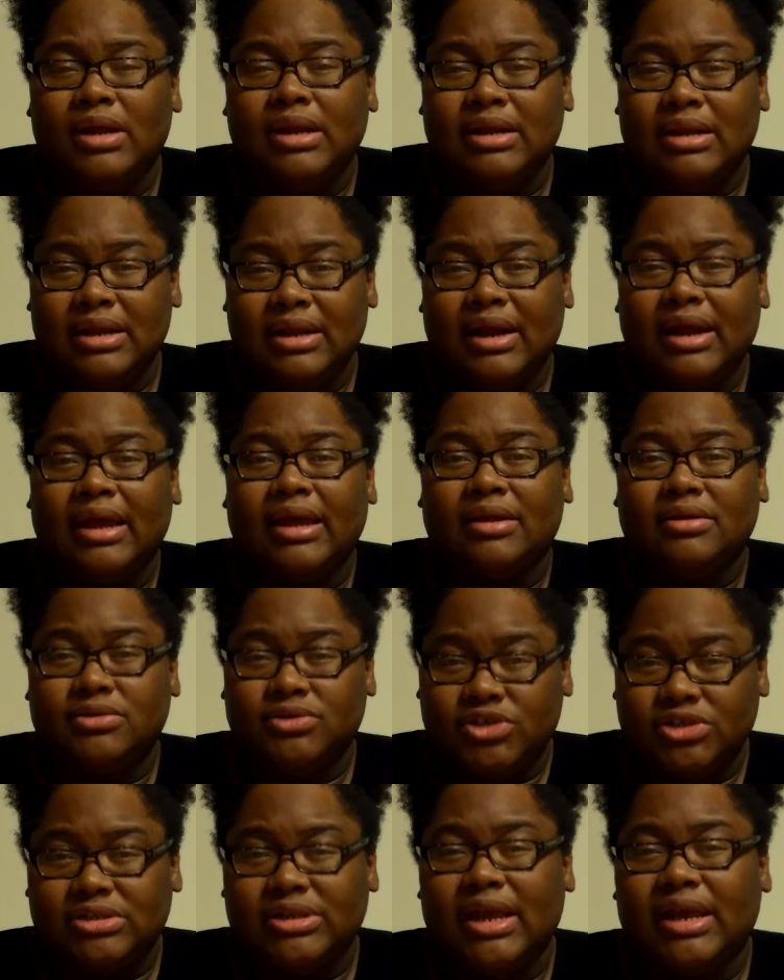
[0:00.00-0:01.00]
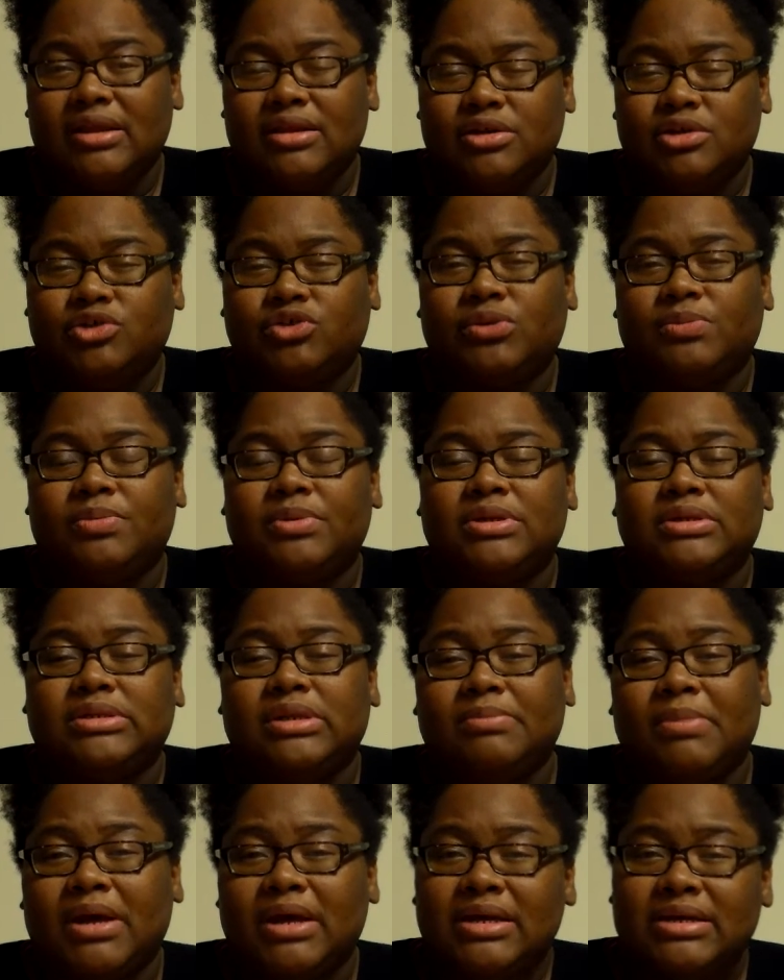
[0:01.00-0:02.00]
and then I had just had the
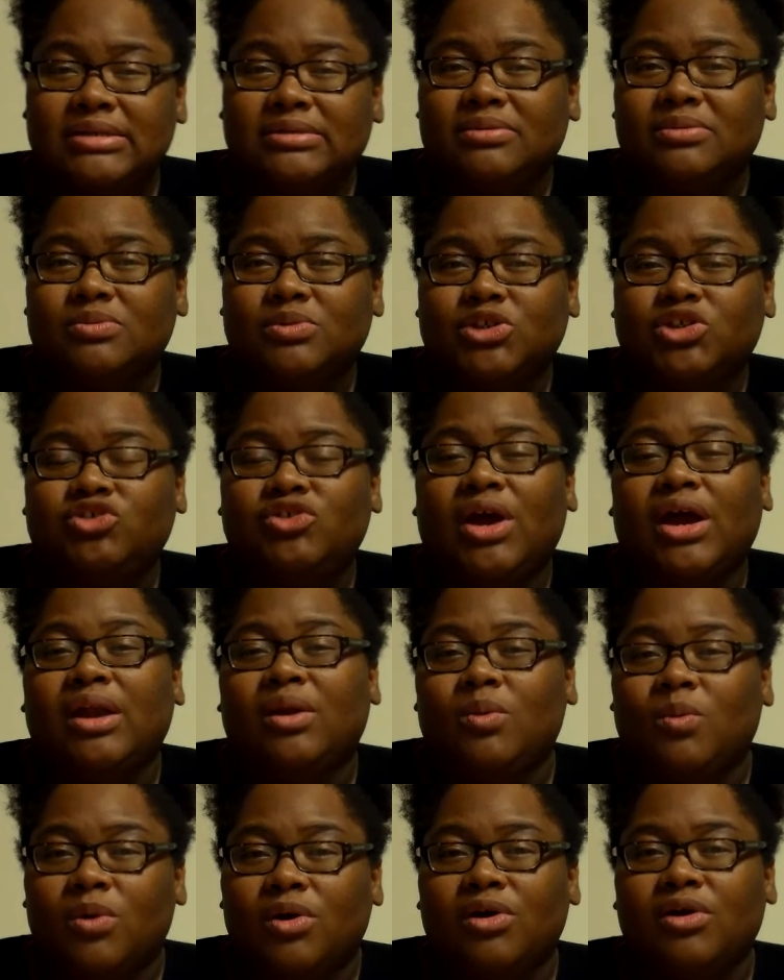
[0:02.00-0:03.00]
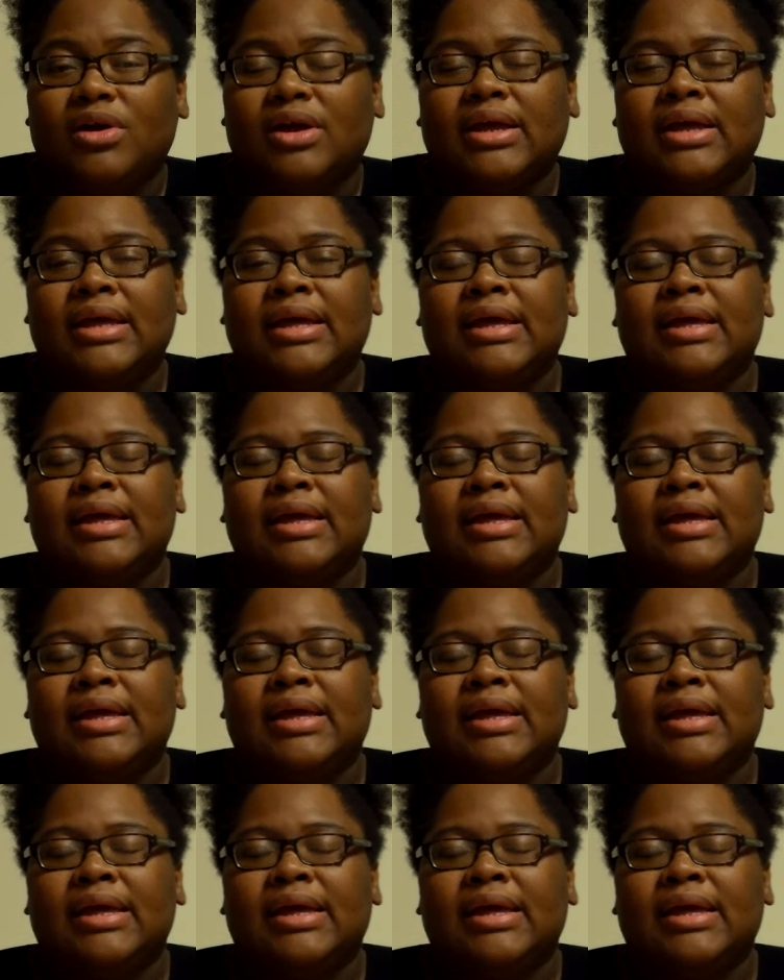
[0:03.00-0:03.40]
triplets, and my husband was trying to work,